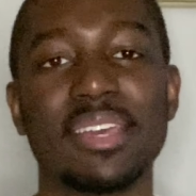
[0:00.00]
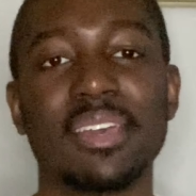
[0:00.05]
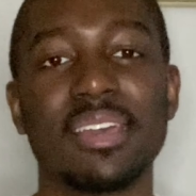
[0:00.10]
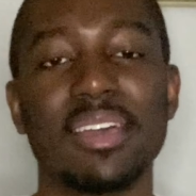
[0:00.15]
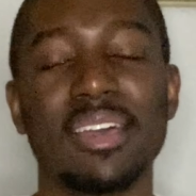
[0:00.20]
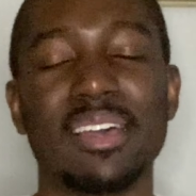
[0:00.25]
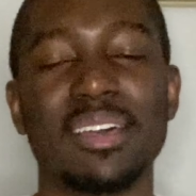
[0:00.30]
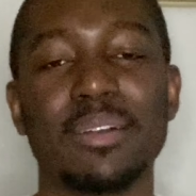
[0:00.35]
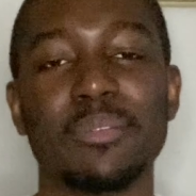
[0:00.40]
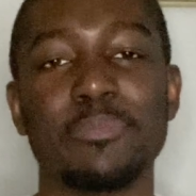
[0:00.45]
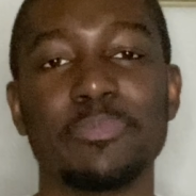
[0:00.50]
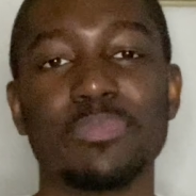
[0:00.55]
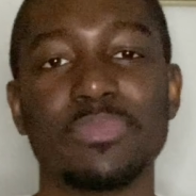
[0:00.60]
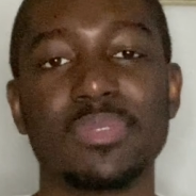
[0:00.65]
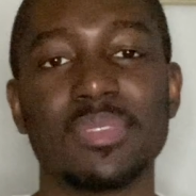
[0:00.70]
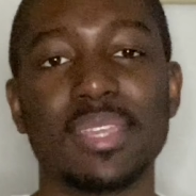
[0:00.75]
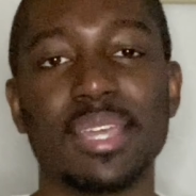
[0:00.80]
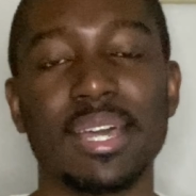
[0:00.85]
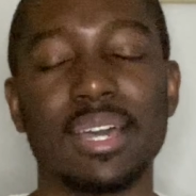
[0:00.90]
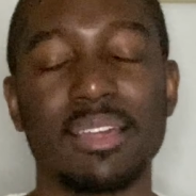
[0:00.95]

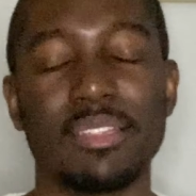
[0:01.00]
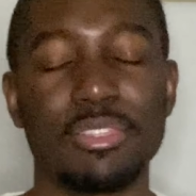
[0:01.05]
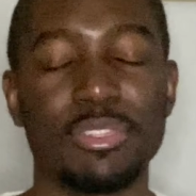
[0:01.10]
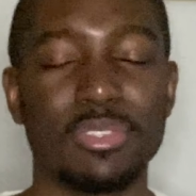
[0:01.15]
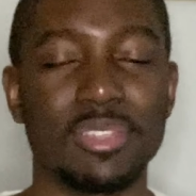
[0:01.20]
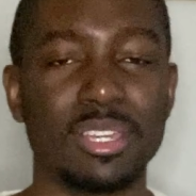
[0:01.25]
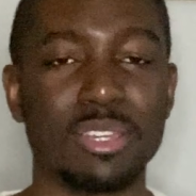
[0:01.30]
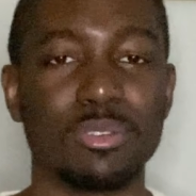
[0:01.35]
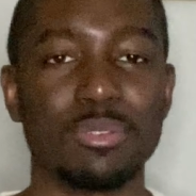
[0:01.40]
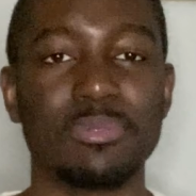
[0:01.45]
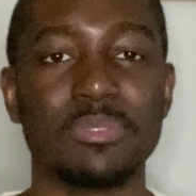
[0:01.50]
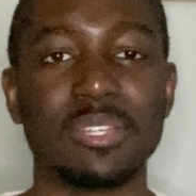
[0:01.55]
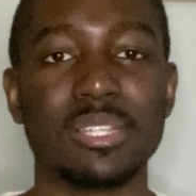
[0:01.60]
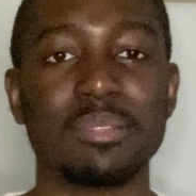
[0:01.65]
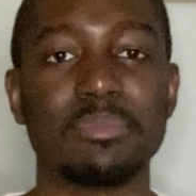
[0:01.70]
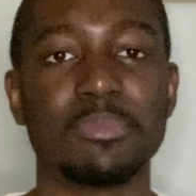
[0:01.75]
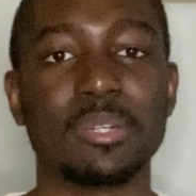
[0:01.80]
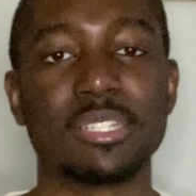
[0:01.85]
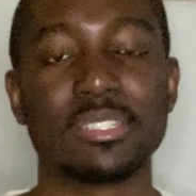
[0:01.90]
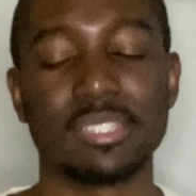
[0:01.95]
I think of it
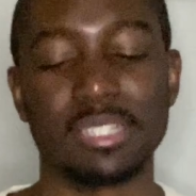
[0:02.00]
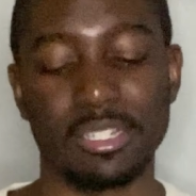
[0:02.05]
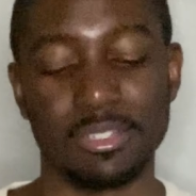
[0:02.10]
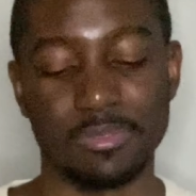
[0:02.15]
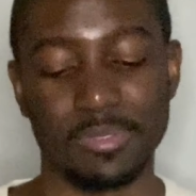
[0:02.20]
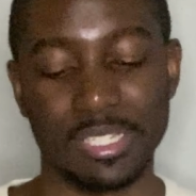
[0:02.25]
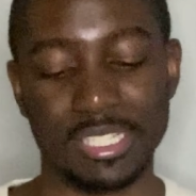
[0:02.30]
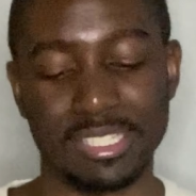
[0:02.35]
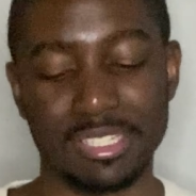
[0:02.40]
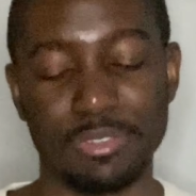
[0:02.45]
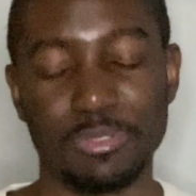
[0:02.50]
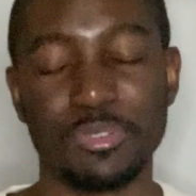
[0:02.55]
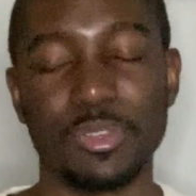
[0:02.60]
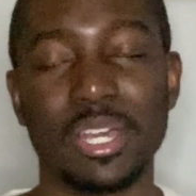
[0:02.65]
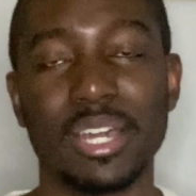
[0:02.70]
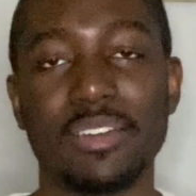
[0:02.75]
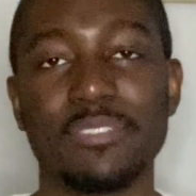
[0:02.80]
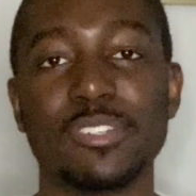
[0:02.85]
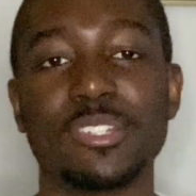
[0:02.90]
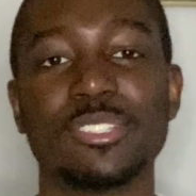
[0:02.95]
myself, is if you
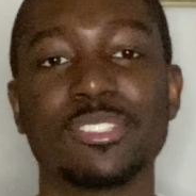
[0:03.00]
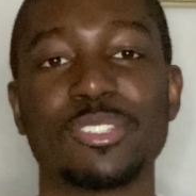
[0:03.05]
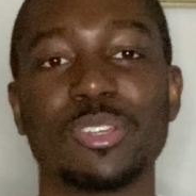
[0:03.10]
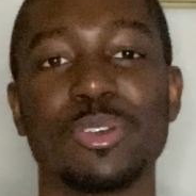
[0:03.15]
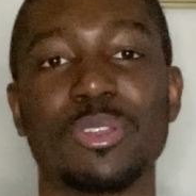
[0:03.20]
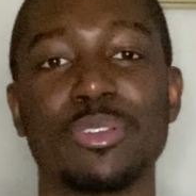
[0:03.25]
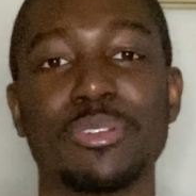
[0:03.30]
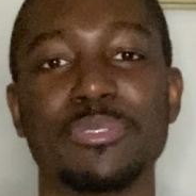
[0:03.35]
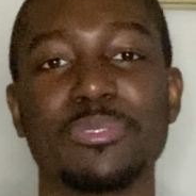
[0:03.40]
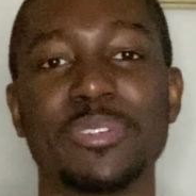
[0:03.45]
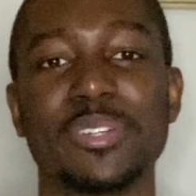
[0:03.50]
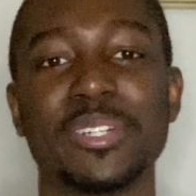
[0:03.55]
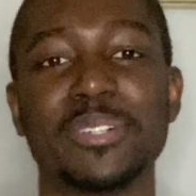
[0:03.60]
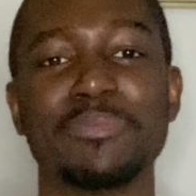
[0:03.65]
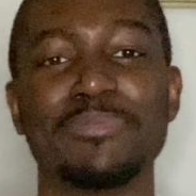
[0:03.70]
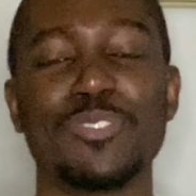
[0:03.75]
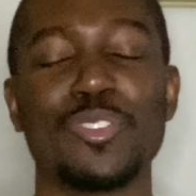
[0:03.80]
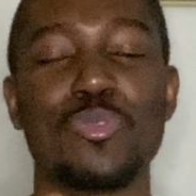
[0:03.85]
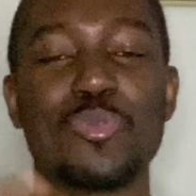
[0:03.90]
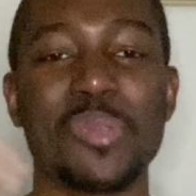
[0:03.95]
have a sort of
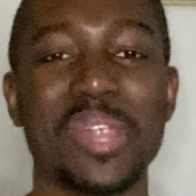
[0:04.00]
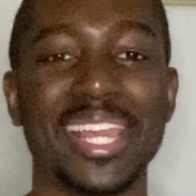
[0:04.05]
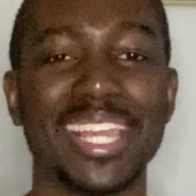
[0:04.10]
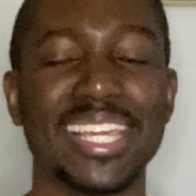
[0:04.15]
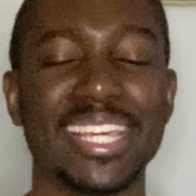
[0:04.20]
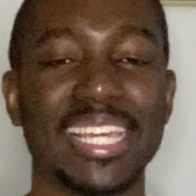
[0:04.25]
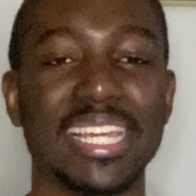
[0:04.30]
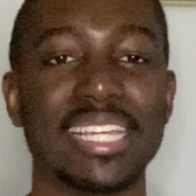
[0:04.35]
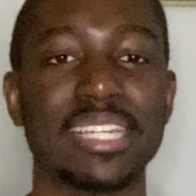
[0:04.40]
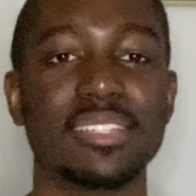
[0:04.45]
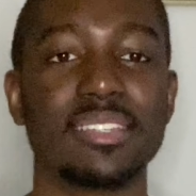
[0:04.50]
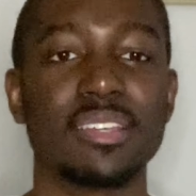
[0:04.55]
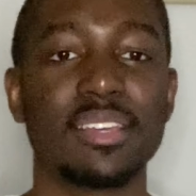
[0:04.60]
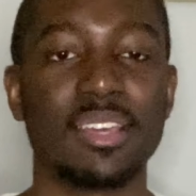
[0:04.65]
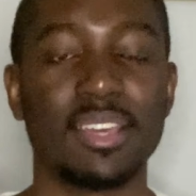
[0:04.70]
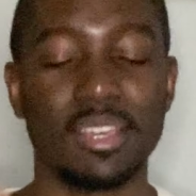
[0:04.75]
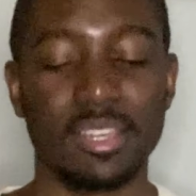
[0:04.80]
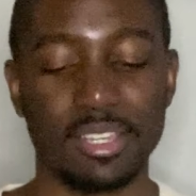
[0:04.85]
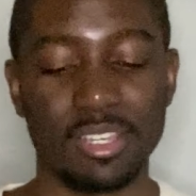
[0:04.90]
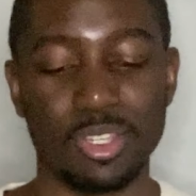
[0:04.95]
ranking,
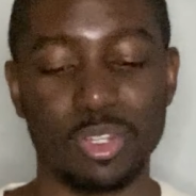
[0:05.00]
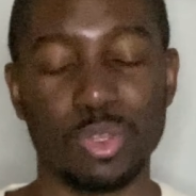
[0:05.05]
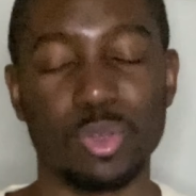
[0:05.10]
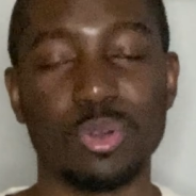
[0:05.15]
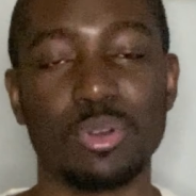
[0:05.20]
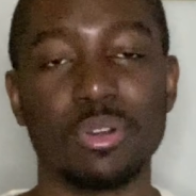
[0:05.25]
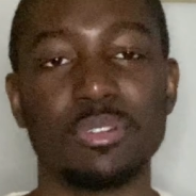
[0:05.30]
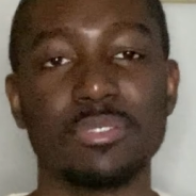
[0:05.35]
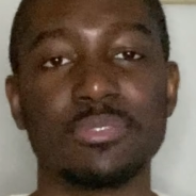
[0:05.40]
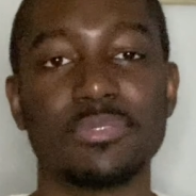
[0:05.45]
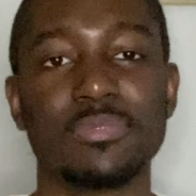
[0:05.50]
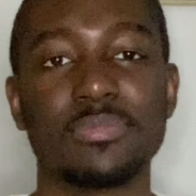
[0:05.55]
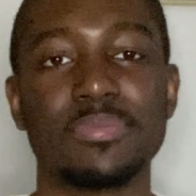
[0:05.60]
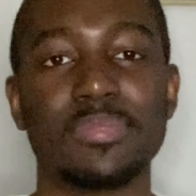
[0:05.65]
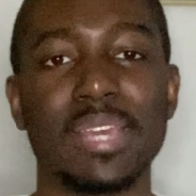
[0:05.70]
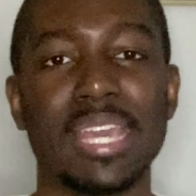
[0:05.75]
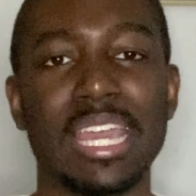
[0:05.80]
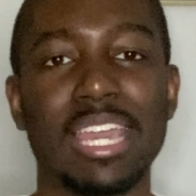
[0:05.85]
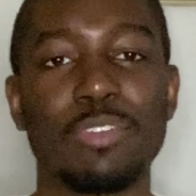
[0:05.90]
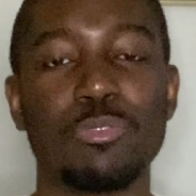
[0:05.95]
of
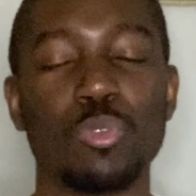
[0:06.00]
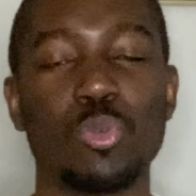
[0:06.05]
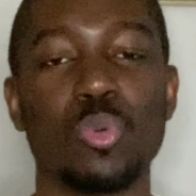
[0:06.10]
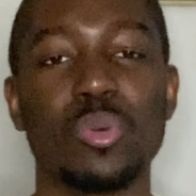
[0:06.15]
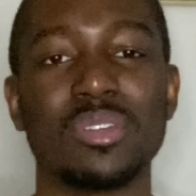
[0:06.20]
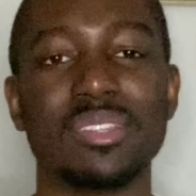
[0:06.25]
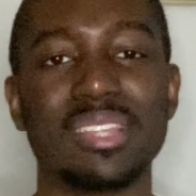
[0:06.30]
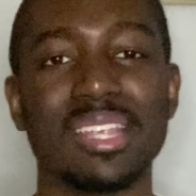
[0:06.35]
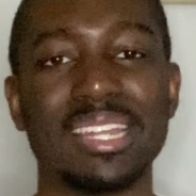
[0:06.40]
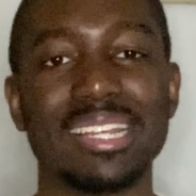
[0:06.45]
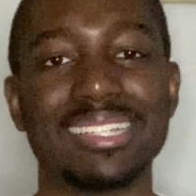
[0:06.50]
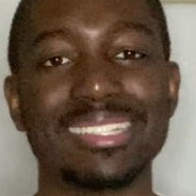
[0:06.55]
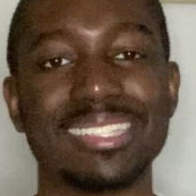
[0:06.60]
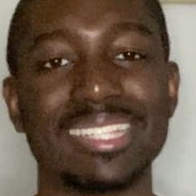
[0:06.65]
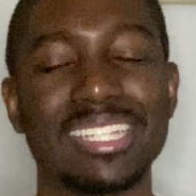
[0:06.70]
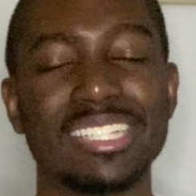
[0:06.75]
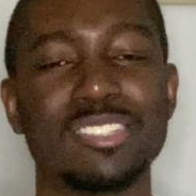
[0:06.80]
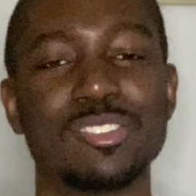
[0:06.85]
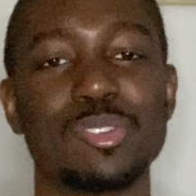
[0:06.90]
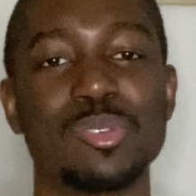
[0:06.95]
everyone that
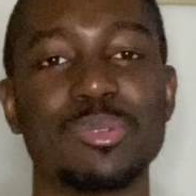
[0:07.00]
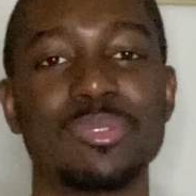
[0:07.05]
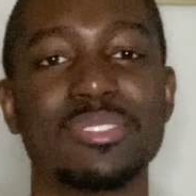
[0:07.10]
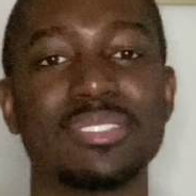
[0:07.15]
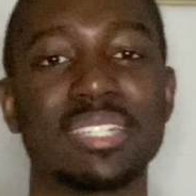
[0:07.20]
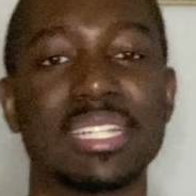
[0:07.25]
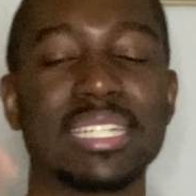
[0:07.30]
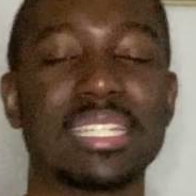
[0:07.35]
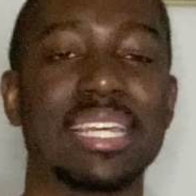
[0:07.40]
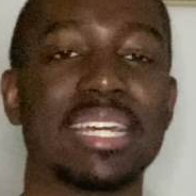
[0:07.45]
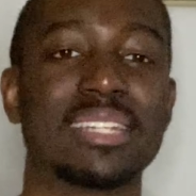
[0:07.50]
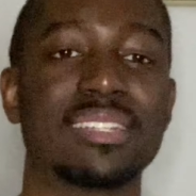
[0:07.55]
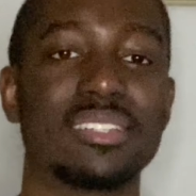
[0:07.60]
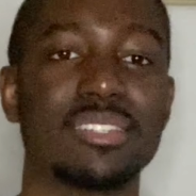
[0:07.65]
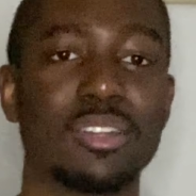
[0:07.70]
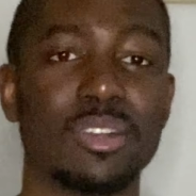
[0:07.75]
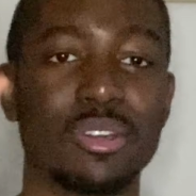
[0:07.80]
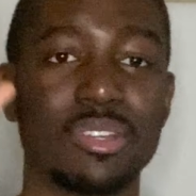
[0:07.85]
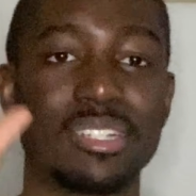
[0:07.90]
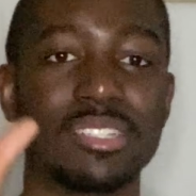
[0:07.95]
exists. You could say that
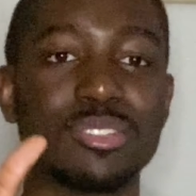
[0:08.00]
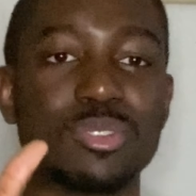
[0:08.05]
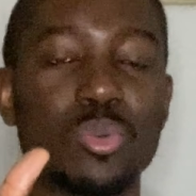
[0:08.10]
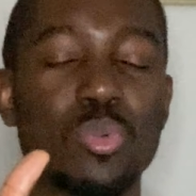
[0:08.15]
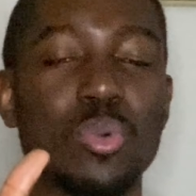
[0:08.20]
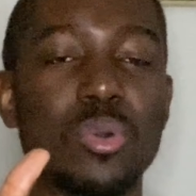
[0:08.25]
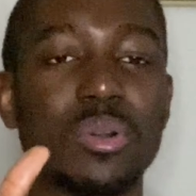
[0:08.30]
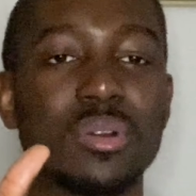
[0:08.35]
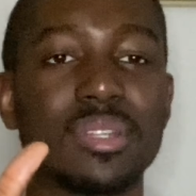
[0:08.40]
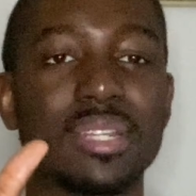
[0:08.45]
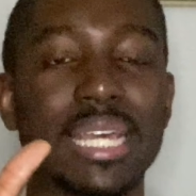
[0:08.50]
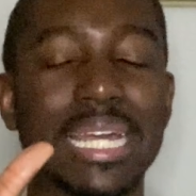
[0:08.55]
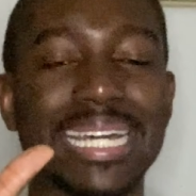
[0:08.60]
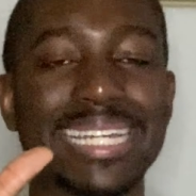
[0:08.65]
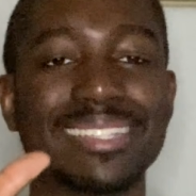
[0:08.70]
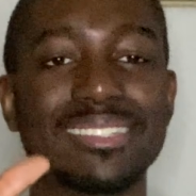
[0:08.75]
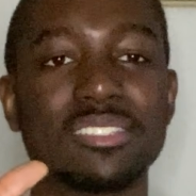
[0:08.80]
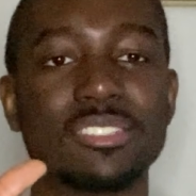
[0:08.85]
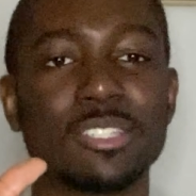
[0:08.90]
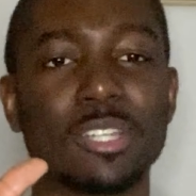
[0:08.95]
God is the one at
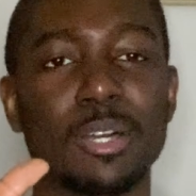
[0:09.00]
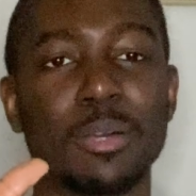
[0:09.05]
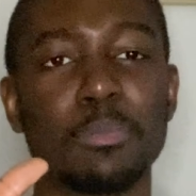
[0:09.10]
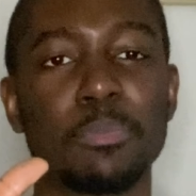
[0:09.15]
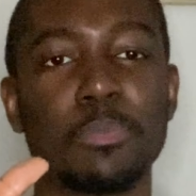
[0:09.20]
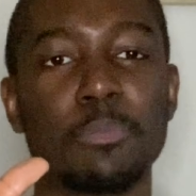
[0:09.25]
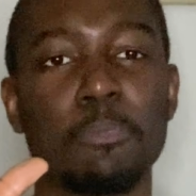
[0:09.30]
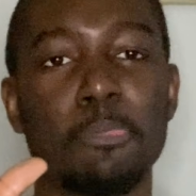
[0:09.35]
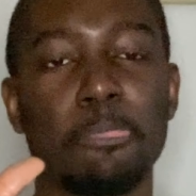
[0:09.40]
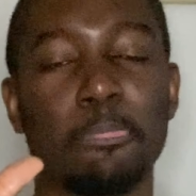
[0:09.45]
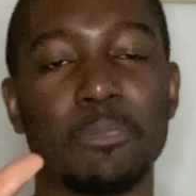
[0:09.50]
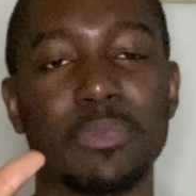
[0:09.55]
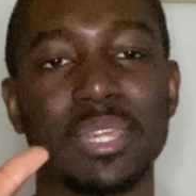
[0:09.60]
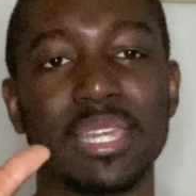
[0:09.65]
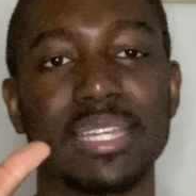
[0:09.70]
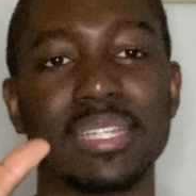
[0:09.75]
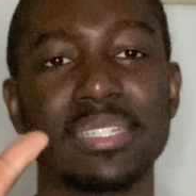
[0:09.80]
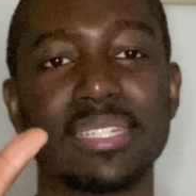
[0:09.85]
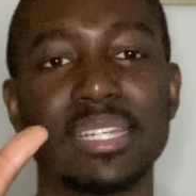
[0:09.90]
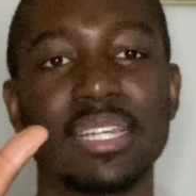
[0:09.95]
the top, okay?